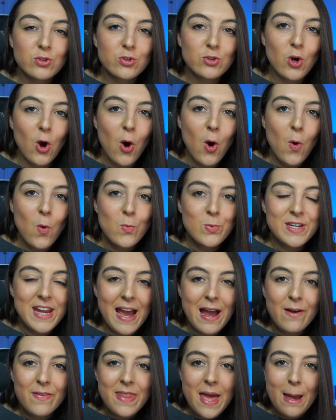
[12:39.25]
go
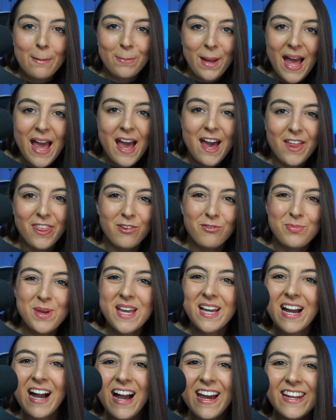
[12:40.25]
down that path of
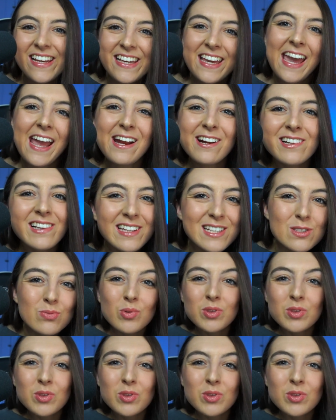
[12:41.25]
being kind of careless